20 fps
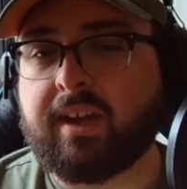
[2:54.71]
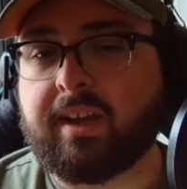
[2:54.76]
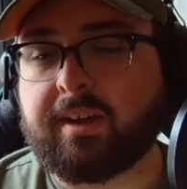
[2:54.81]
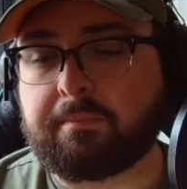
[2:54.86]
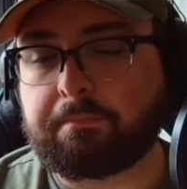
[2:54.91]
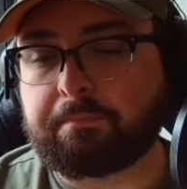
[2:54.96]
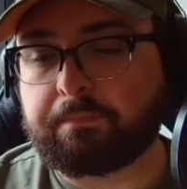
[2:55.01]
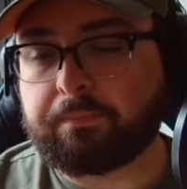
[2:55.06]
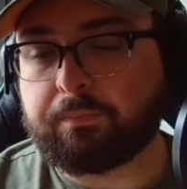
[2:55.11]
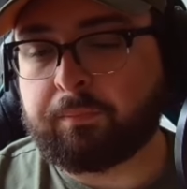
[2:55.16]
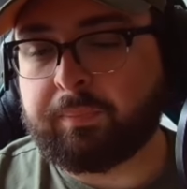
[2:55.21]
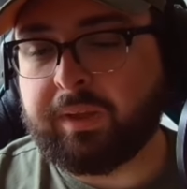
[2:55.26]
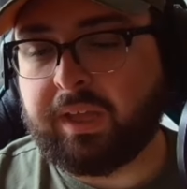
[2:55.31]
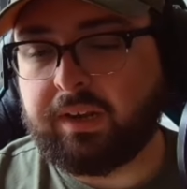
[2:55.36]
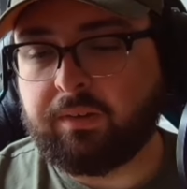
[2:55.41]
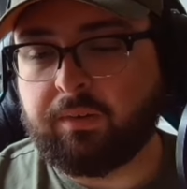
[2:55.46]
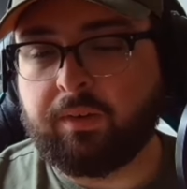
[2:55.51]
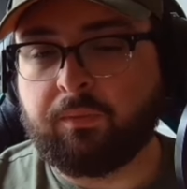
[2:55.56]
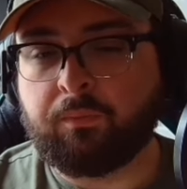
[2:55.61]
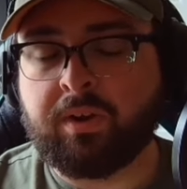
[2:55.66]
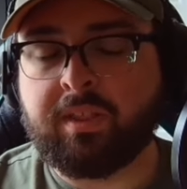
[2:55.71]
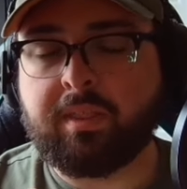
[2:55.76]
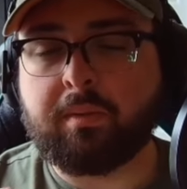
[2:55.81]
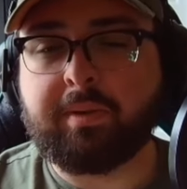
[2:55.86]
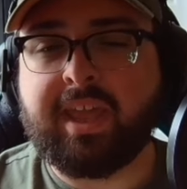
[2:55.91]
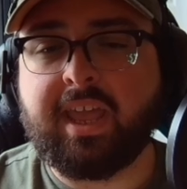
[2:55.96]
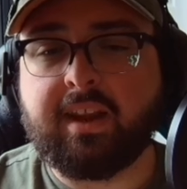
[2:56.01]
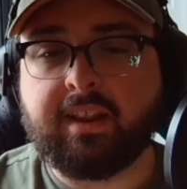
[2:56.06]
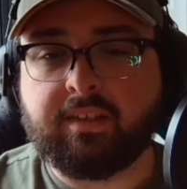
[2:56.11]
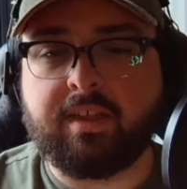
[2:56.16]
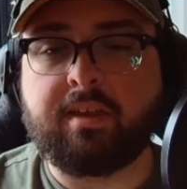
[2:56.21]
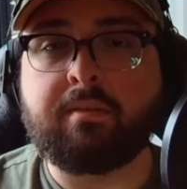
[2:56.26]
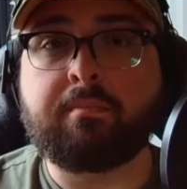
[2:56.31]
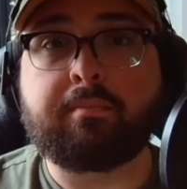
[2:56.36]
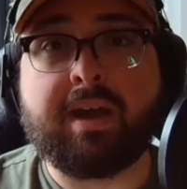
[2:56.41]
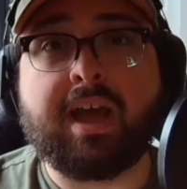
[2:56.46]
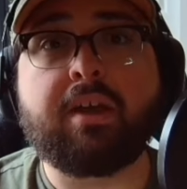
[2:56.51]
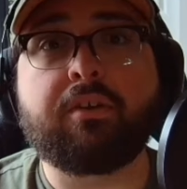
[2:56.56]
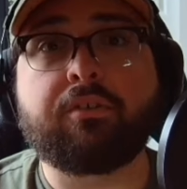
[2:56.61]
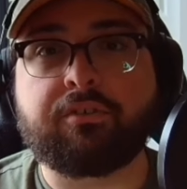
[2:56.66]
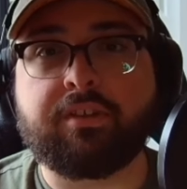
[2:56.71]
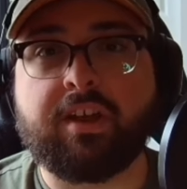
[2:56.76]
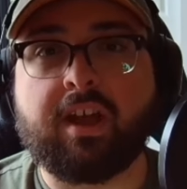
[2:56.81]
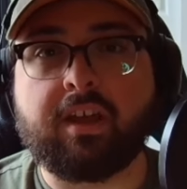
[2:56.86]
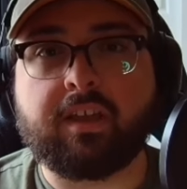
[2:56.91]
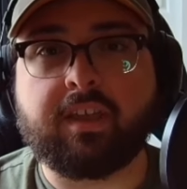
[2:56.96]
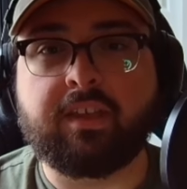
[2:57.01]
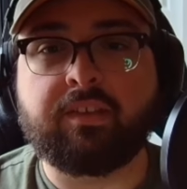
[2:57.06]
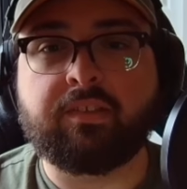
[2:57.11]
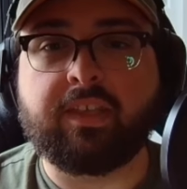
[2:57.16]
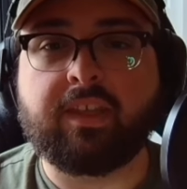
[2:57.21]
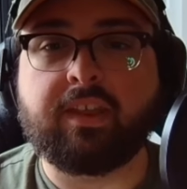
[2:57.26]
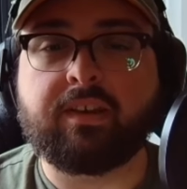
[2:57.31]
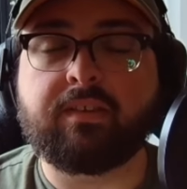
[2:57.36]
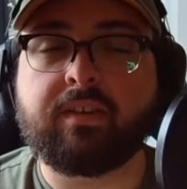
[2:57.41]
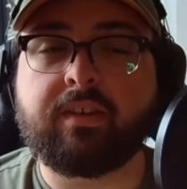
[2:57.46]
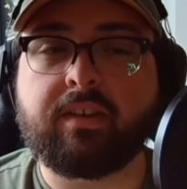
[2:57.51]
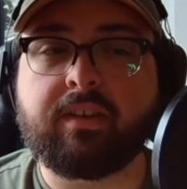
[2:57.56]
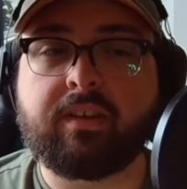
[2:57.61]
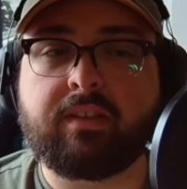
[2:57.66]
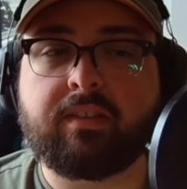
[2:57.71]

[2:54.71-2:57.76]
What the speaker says: But one of the mechanics in BioShock is that